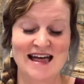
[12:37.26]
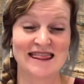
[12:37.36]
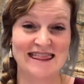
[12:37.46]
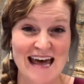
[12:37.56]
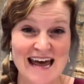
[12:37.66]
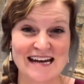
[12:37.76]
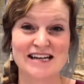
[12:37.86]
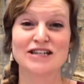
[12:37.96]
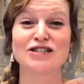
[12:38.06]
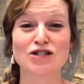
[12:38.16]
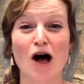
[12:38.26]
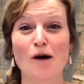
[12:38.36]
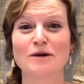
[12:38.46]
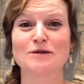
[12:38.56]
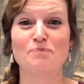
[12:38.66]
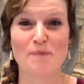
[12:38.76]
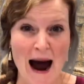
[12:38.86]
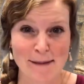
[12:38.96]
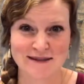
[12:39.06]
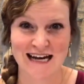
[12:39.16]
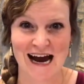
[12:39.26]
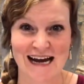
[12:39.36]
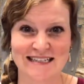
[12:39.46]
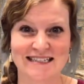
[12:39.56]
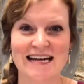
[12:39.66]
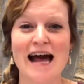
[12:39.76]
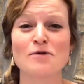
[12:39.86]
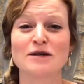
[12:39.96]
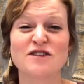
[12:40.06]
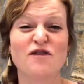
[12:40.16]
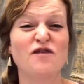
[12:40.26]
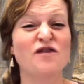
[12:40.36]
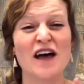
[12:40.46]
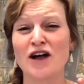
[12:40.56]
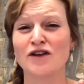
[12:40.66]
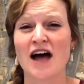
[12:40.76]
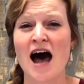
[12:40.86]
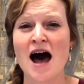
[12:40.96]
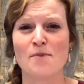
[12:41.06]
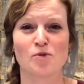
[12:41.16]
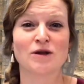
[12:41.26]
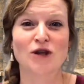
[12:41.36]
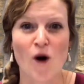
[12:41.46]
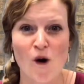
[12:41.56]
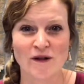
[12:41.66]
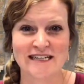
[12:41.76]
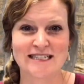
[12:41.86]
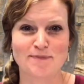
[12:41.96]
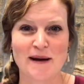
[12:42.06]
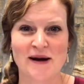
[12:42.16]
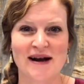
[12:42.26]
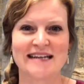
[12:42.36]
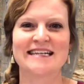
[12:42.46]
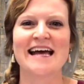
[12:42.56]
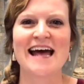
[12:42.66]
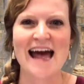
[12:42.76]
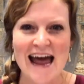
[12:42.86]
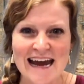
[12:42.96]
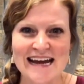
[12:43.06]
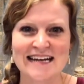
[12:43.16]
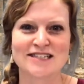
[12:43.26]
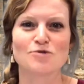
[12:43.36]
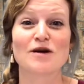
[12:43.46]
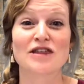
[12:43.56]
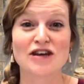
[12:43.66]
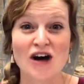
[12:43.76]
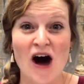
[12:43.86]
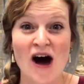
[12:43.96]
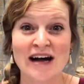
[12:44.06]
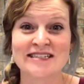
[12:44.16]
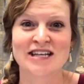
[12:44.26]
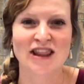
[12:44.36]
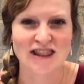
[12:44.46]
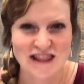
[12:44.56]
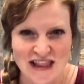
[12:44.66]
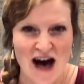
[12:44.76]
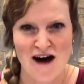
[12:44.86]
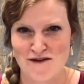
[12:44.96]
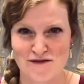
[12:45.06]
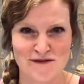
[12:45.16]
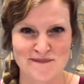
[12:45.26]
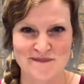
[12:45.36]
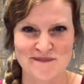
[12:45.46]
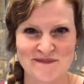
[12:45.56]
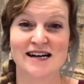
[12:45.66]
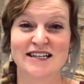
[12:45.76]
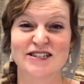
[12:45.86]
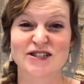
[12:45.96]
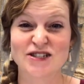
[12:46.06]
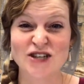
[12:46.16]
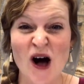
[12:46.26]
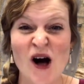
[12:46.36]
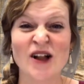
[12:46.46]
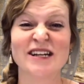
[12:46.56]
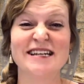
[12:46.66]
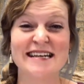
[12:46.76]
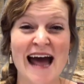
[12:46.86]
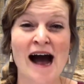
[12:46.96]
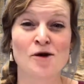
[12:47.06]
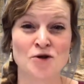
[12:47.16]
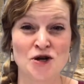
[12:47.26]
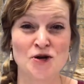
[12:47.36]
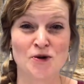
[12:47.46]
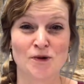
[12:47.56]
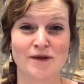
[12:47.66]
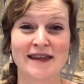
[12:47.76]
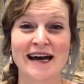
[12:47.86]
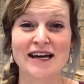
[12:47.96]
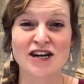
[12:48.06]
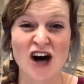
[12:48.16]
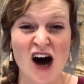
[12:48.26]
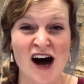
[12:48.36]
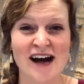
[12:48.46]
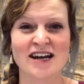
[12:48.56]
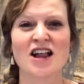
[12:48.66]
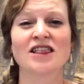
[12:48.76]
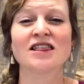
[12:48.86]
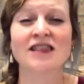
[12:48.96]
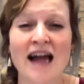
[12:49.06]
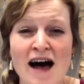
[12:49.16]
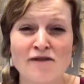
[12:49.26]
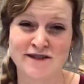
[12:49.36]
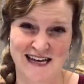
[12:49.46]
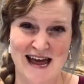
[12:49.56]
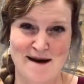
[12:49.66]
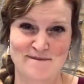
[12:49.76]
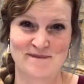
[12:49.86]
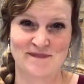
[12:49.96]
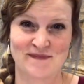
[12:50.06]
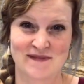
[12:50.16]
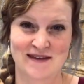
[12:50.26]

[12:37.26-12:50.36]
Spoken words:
Then Saul was baptized and was filled up with the Holy Spirit and with God's love. Saul now knew that God loved him.